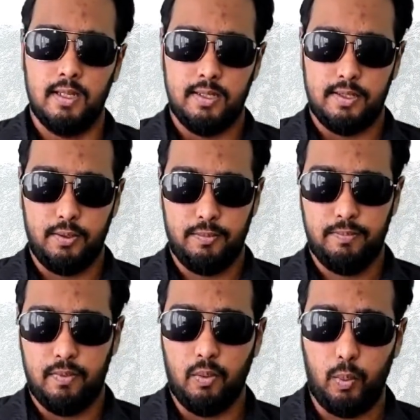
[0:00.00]
So,
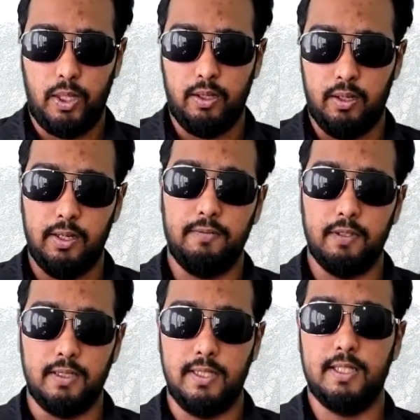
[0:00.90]
what are you going to need for
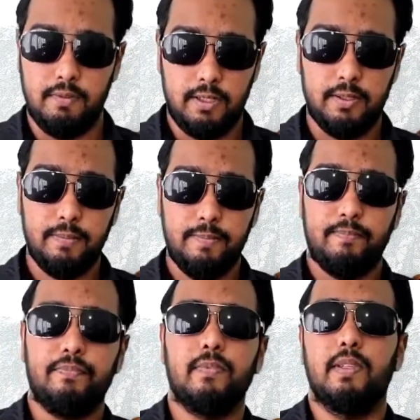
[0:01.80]
today's video?
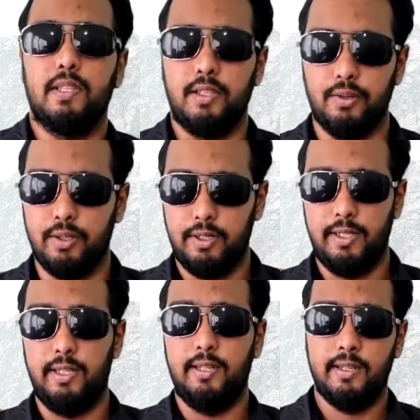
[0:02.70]
You're going to
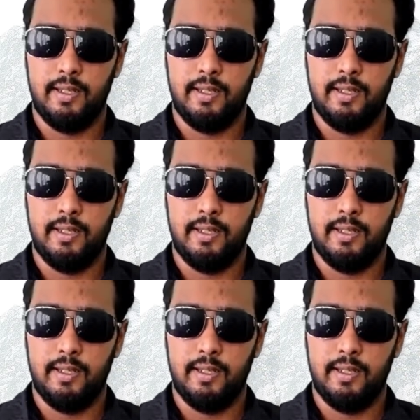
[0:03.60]
need